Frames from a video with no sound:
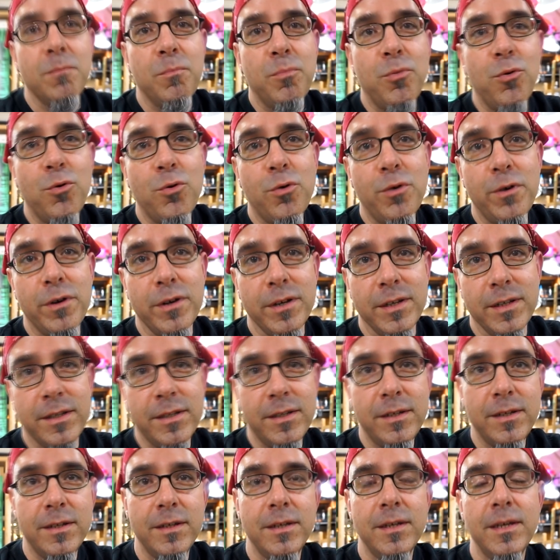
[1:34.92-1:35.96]

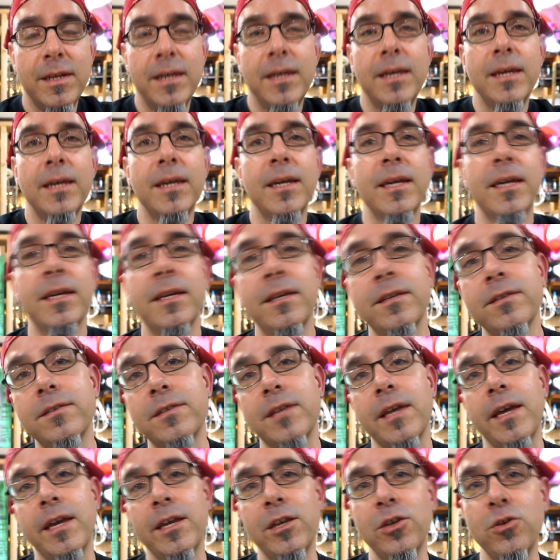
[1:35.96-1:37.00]
important is
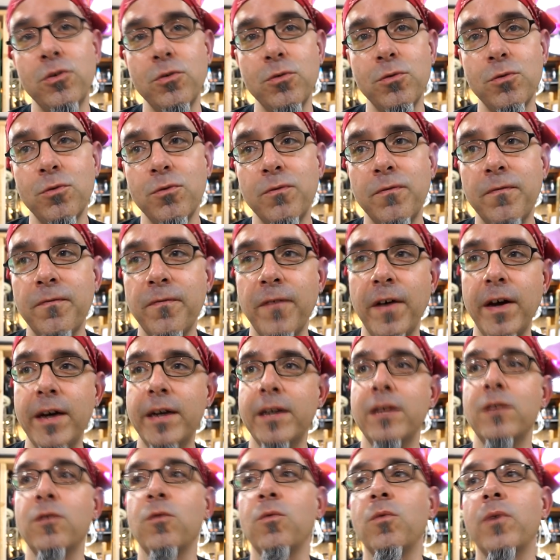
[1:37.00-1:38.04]
that you
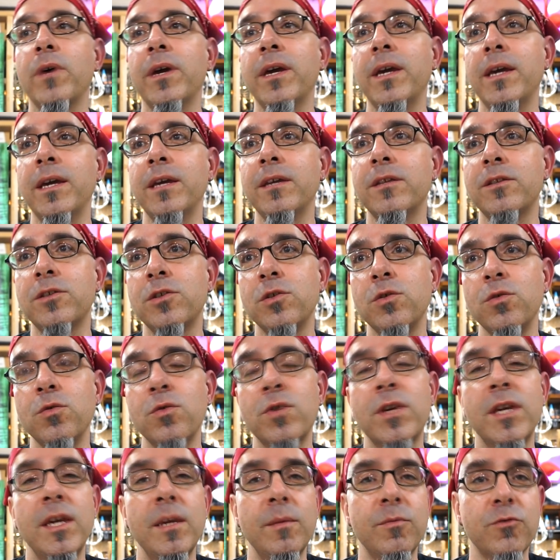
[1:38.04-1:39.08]
find a way
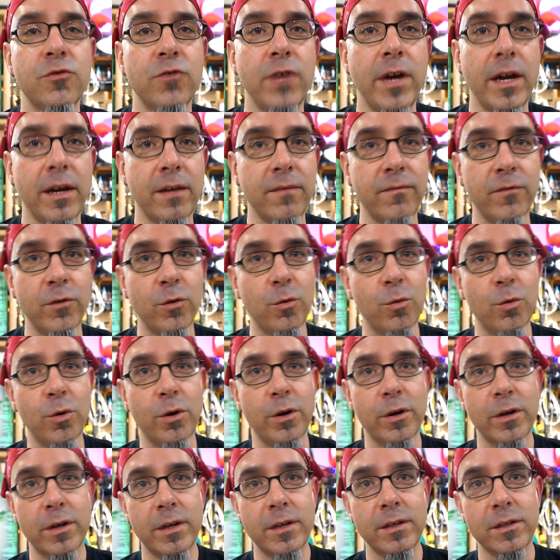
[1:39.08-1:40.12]
to keep track of your
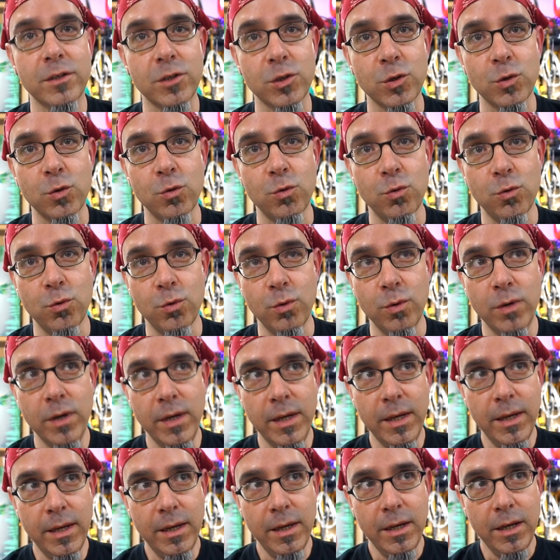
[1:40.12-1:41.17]
work, to
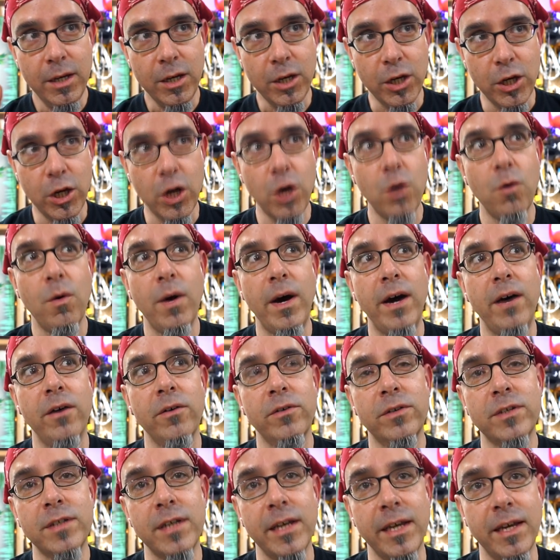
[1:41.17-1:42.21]
go
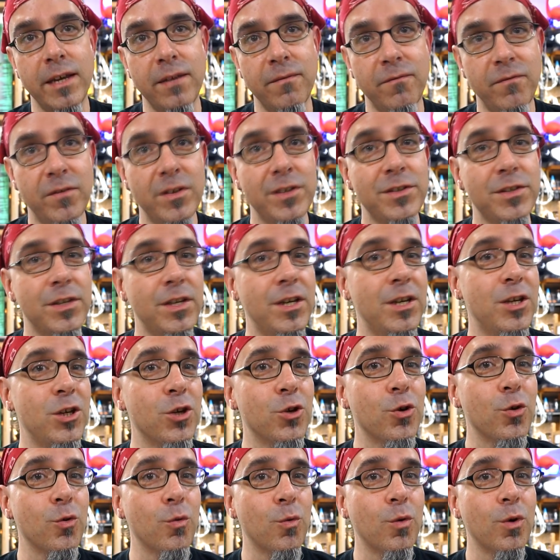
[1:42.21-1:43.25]
out and visit
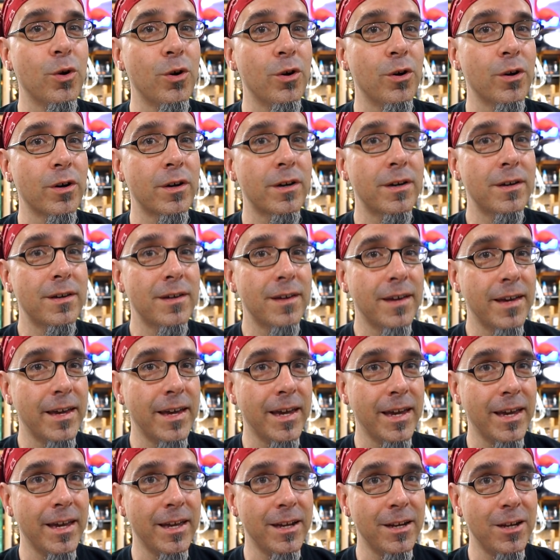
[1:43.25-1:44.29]
your work
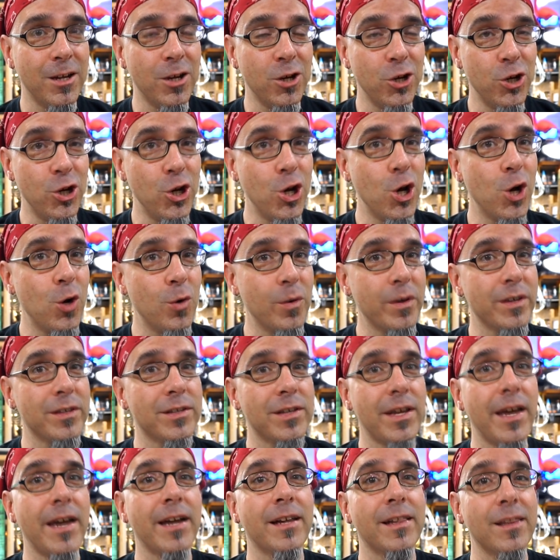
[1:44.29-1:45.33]
and know
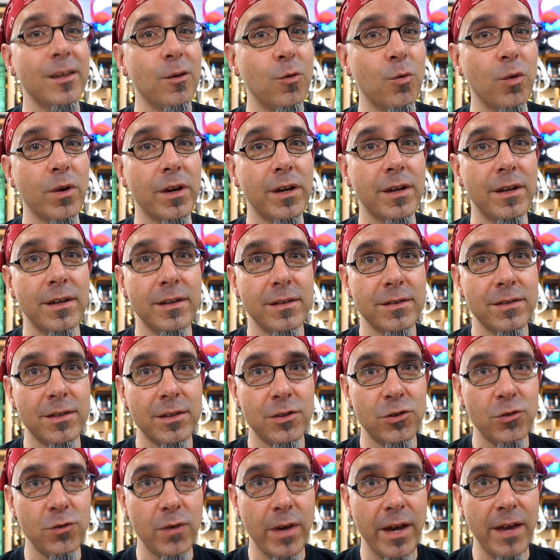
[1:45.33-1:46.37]
exactly what it is
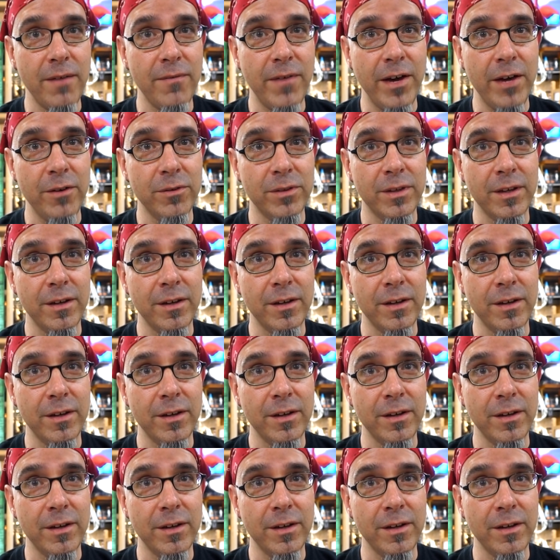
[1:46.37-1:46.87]
that you have out